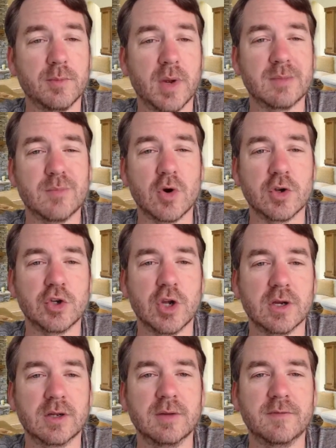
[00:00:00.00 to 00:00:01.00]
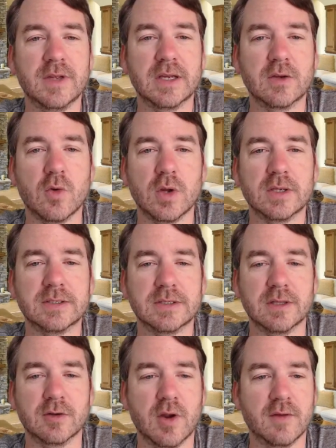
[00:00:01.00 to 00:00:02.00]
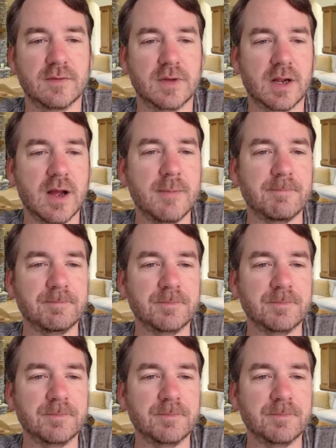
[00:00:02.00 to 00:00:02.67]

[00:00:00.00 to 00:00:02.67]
by Martin Young via Cointelegraph.com.